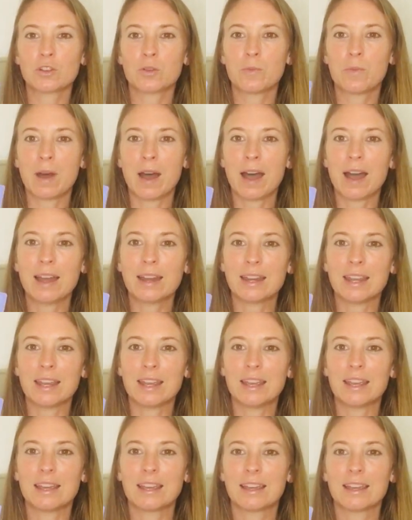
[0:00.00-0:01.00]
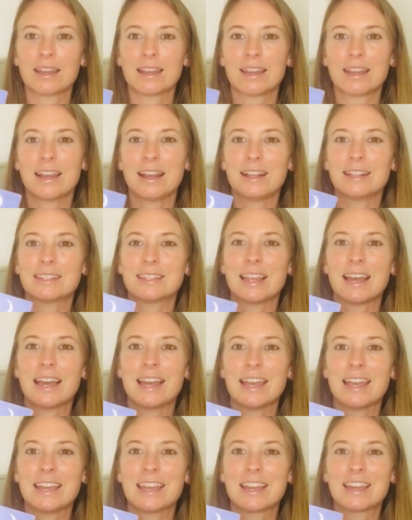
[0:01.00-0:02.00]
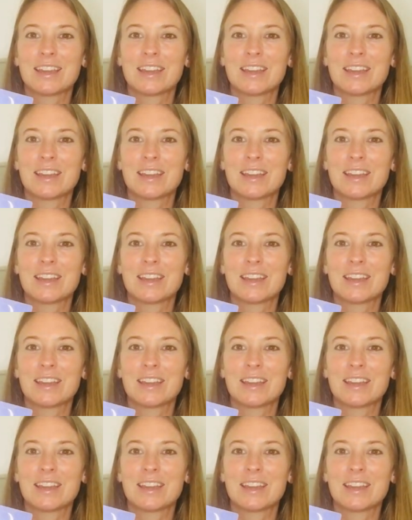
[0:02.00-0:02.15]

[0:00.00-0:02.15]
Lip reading: body, it's like